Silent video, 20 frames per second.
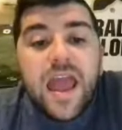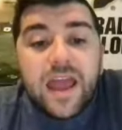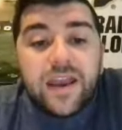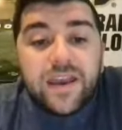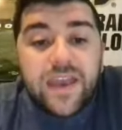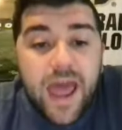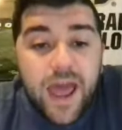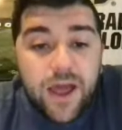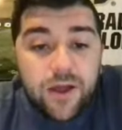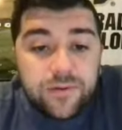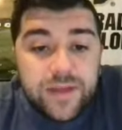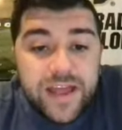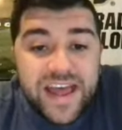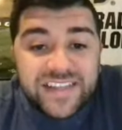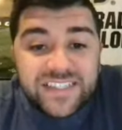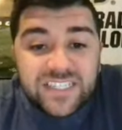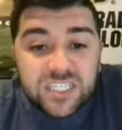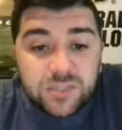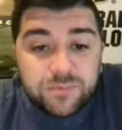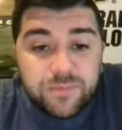And now,
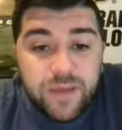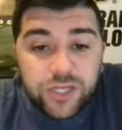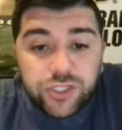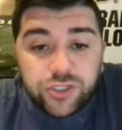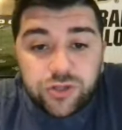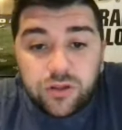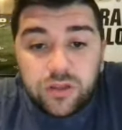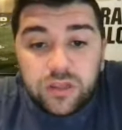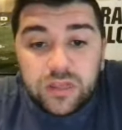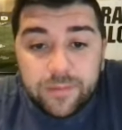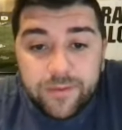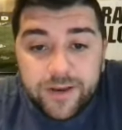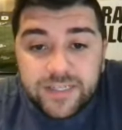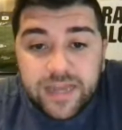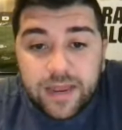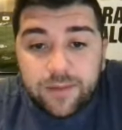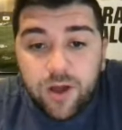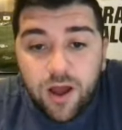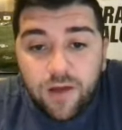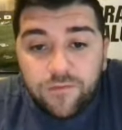as a special limited
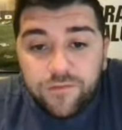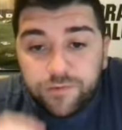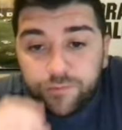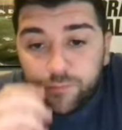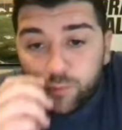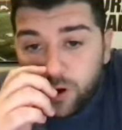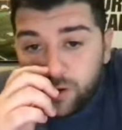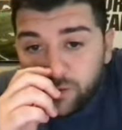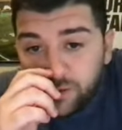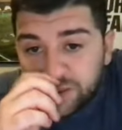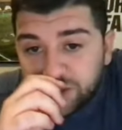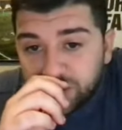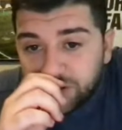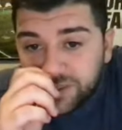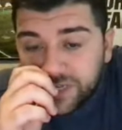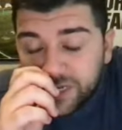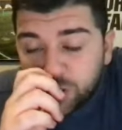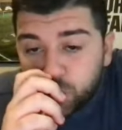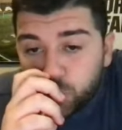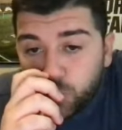time offer for our
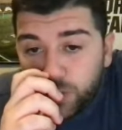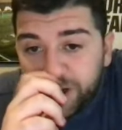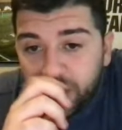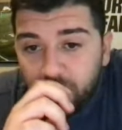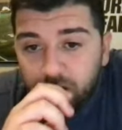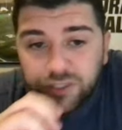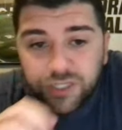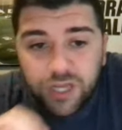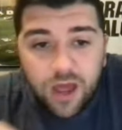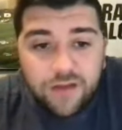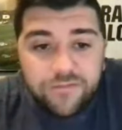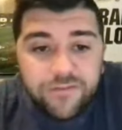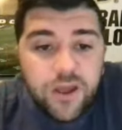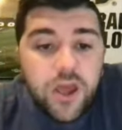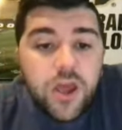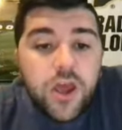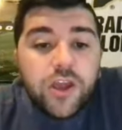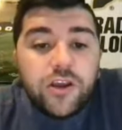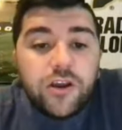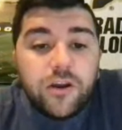listeners, get $20 off
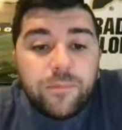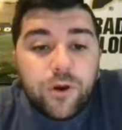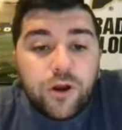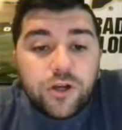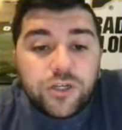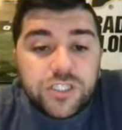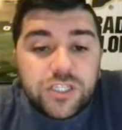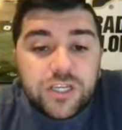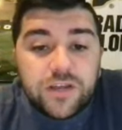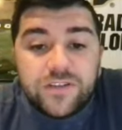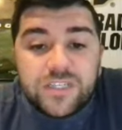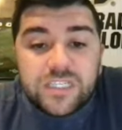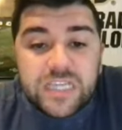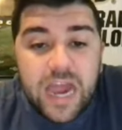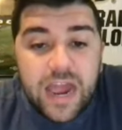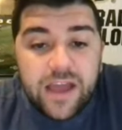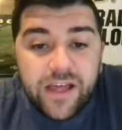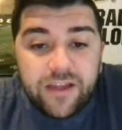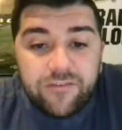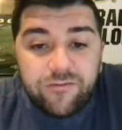your purchase of a
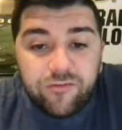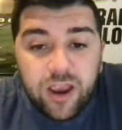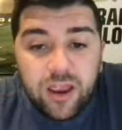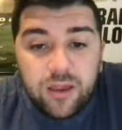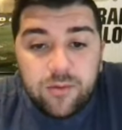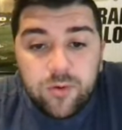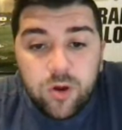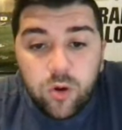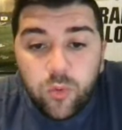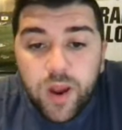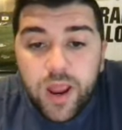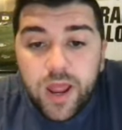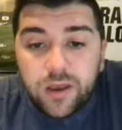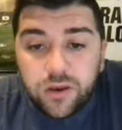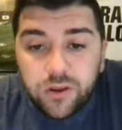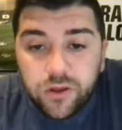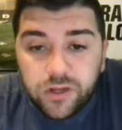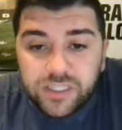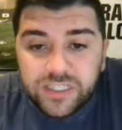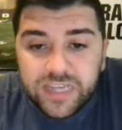Skylight frame
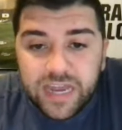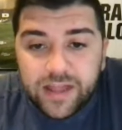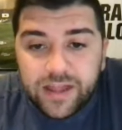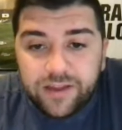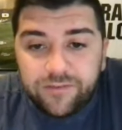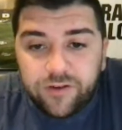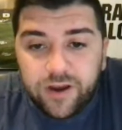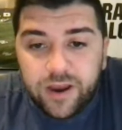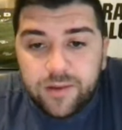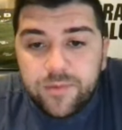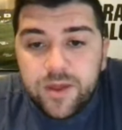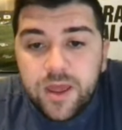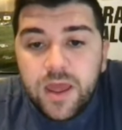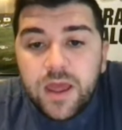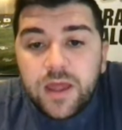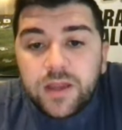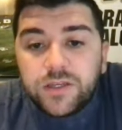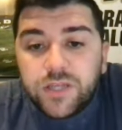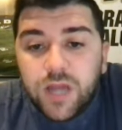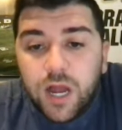when you go to
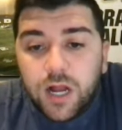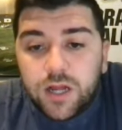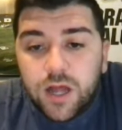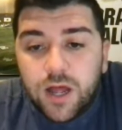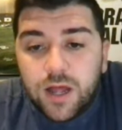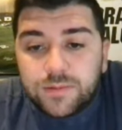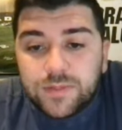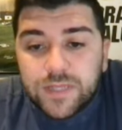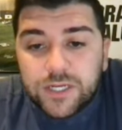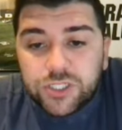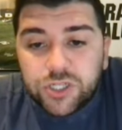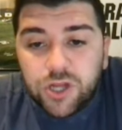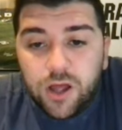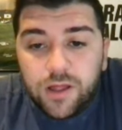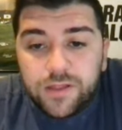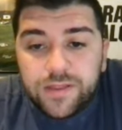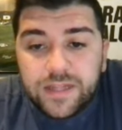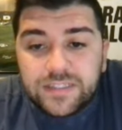skylightframe.com/call.